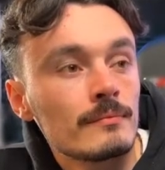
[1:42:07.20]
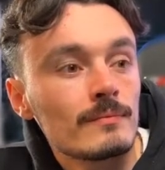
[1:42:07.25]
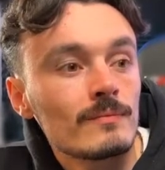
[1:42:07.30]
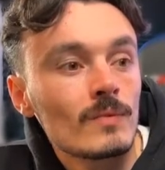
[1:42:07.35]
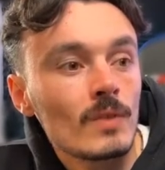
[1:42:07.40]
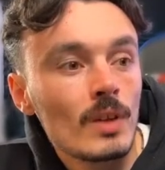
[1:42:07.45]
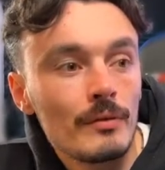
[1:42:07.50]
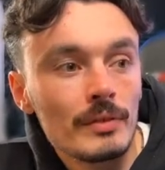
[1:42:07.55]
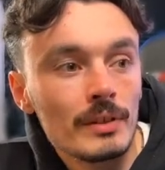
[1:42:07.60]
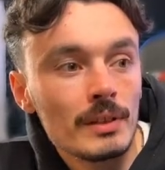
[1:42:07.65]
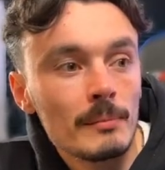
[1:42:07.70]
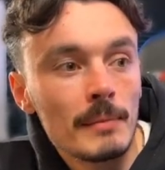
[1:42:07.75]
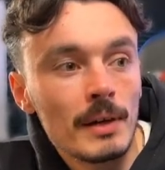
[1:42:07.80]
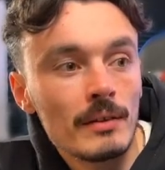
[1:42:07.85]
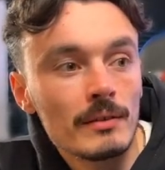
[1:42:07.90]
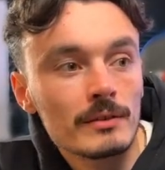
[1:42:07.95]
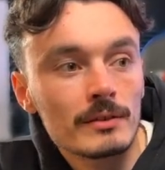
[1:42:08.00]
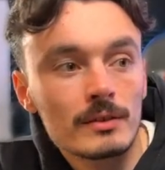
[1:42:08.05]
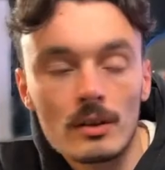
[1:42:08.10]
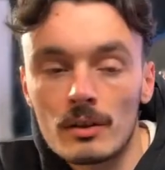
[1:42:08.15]
I think the
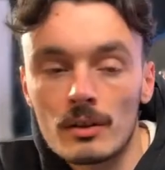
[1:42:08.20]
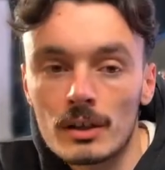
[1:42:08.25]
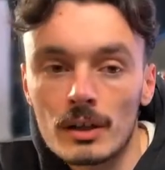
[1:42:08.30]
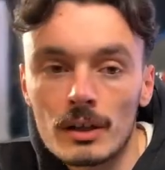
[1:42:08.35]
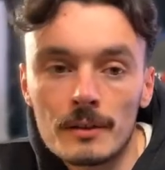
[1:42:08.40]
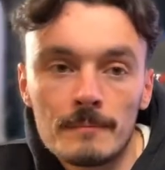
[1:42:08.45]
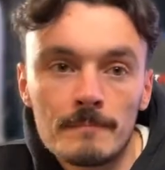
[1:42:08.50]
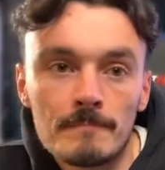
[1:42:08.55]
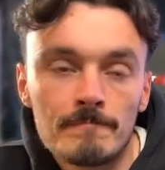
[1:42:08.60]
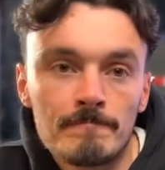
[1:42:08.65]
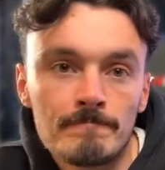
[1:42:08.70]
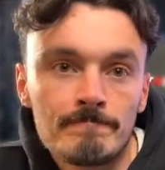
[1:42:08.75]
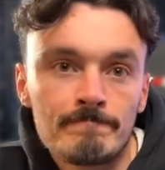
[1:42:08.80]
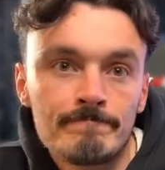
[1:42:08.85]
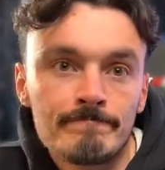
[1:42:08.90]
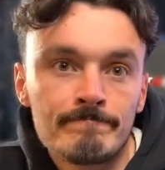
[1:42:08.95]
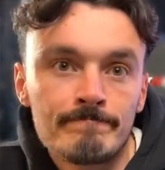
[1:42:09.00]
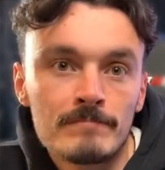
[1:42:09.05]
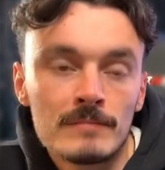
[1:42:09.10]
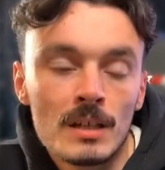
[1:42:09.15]
mountain's got to go.
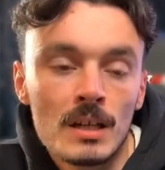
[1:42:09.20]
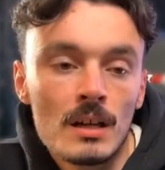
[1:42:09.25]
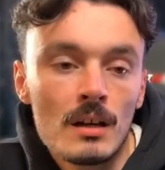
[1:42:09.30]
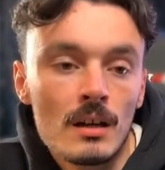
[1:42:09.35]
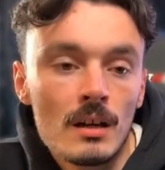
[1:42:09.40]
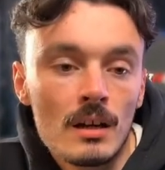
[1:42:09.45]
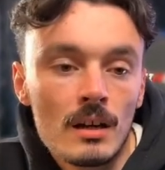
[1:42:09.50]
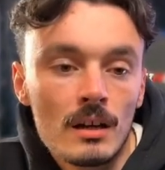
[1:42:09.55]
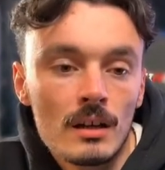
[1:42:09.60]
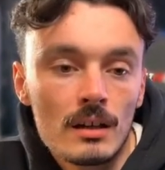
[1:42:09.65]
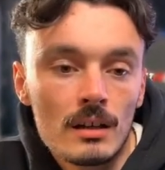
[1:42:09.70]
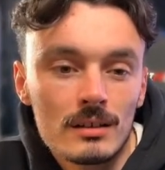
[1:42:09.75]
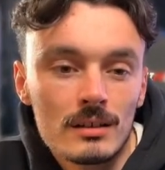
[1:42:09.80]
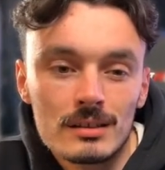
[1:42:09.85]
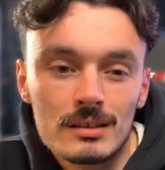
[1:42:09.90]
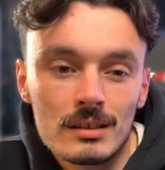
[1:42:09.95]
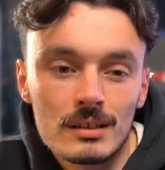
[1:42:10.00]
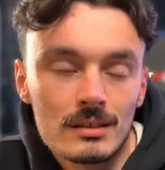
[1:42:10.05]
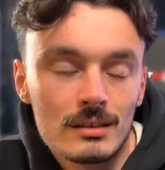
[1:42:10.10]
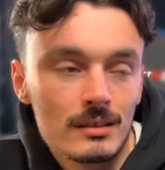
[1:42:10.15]
I just
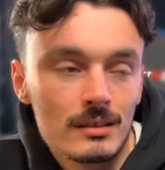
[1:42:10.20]
don't.